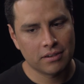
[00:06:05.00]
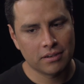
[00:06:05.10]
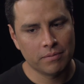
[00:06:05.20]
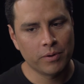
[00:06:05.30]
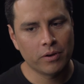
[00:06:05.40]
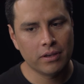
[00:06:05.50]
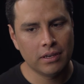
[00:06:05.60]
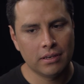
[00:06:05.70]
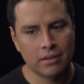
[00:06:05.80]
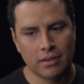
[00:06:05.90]
uh,
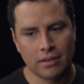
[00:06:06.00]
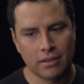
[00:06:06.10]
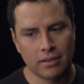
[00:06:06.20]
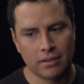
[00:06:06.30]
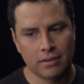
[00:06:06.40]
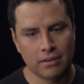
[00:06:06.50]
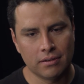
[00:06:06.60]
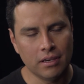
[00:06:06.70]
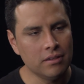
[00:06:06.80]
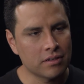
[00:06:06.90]
employed in
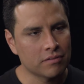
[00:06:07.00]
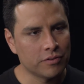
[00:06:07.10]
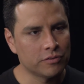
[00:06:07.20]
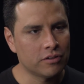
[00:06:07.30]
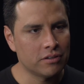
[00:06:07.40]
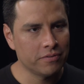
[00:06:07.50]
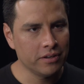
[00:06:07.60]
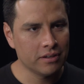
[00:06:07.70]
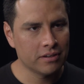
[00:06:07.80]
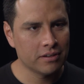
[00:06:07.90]
uh, insect photography.